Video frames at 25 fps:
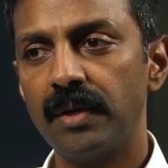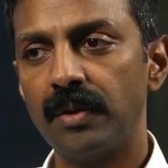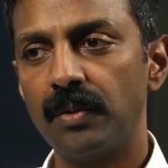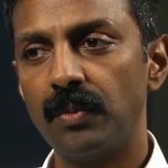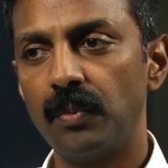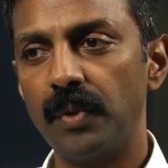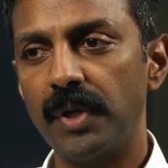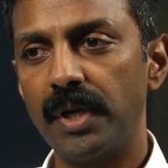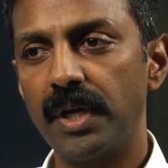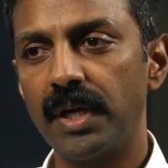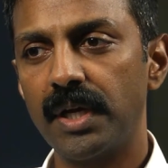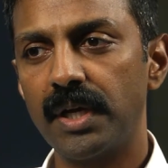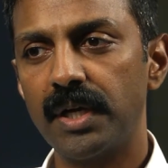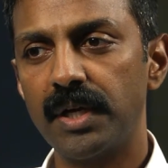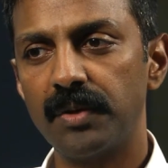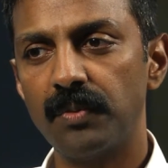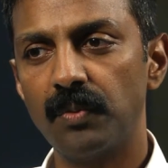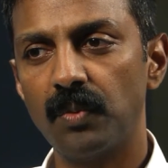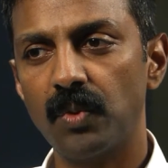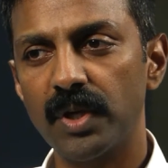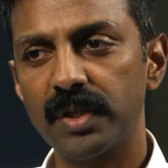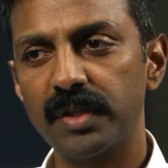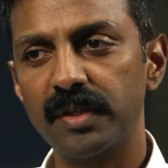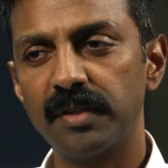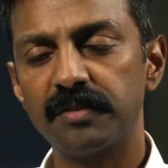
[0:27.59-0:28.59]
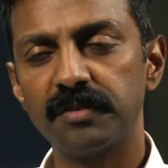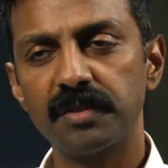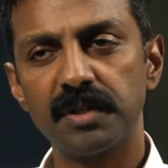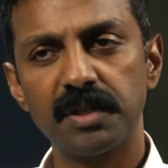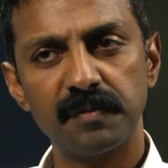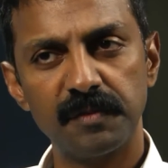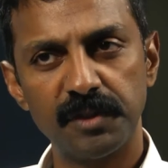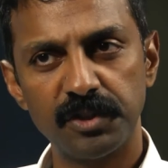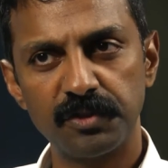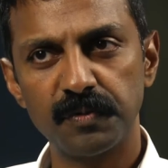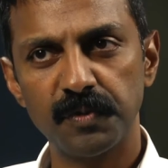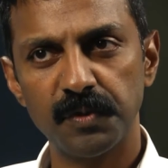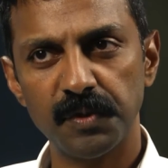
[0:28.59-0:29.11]
We heard what the
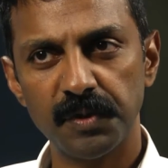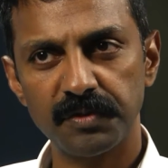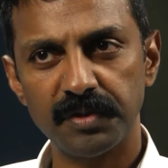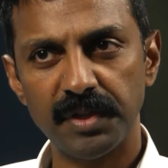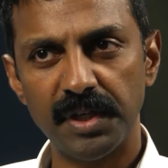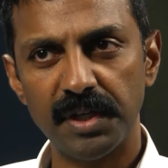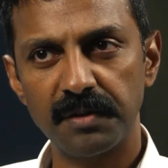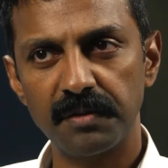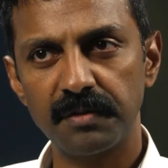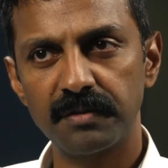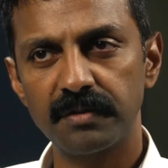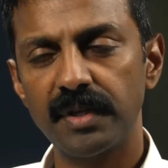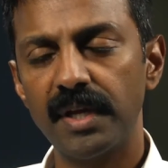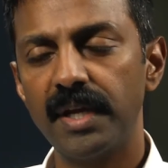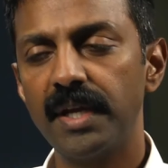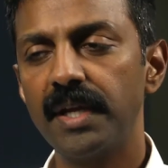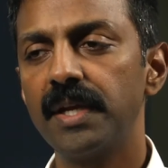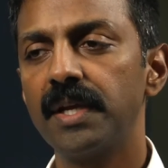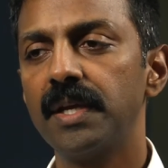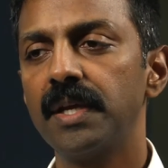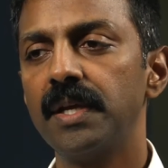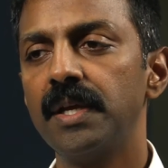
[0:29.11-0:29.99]
service folks had to say.